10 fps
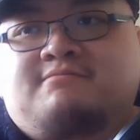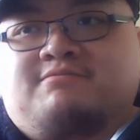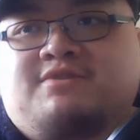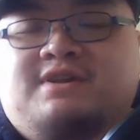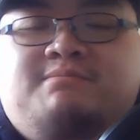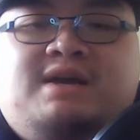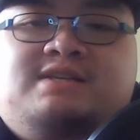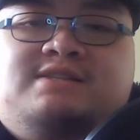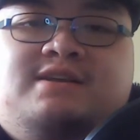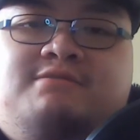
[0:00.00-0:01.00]
pretty
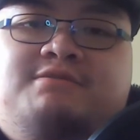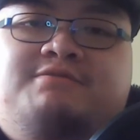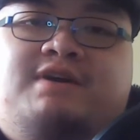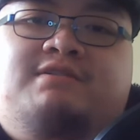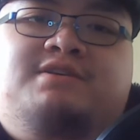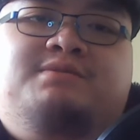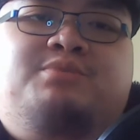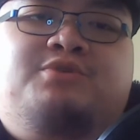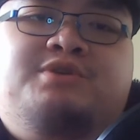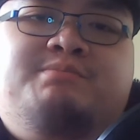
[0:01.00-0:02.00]
messed up with how the
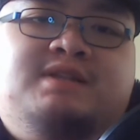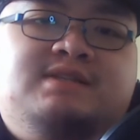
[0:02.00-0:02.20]
appointment